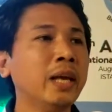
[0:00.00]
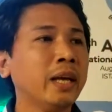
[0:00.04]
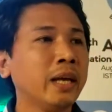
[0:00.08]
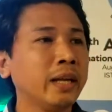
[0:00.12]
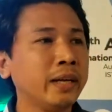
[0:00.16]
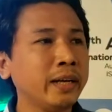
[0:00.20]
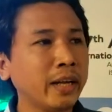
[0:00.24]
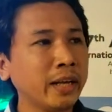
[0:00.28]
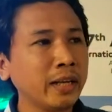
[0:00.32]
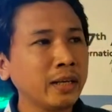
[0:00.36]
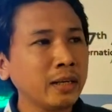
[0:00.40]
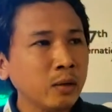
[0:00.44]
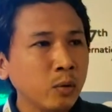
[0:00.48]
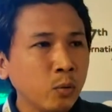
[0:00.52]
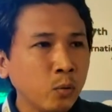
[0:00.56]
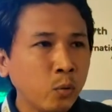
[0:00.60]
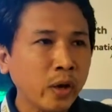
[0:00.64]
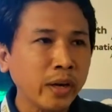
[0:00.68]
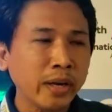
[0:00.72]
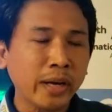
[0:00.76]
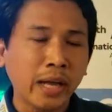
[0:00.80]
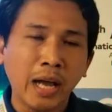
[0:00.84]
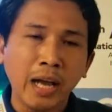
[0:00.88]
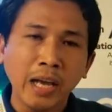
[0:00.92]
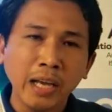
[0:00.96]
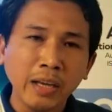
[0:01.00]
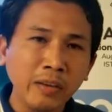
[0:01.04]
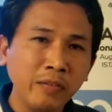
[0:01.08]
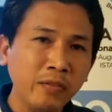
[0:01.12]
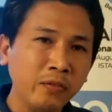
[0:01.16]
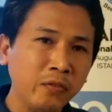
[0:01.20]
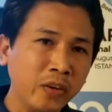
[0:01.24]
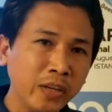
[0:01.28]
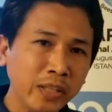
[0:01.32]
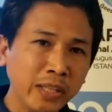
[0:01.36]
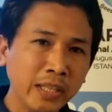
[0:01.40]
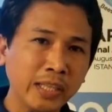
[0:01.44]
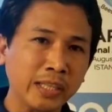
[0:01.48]
Then when I
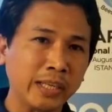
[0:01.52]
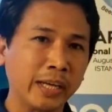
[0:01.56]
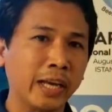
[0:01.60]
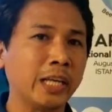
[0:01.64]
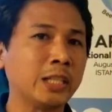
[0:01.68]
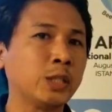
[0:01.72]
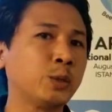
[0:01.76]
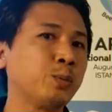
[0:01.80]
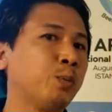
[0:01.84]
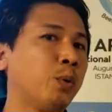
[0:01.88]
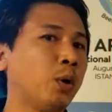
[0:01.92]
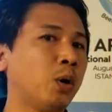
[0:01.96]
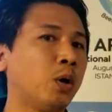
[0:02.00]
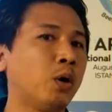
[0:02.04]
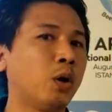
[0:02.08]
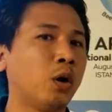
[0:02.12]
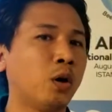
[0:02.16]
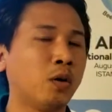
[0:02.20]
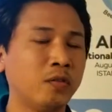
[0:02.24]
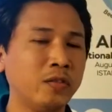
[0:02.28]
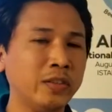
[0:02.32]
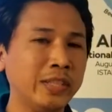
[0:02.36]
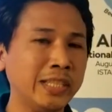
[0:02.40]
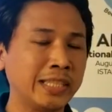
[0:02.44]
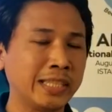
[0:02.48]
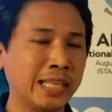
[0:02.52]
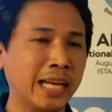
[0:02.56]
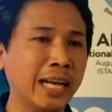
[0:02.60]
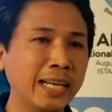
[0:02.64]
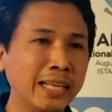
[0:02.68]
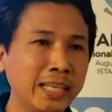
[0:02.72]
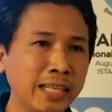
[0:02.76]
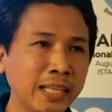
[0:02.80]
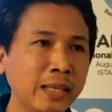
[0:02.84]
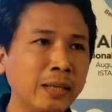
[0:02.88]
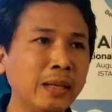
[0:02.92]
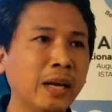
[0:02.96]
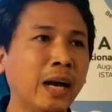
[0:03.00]
further explore of this
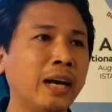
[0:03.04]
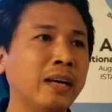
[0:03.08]
honey,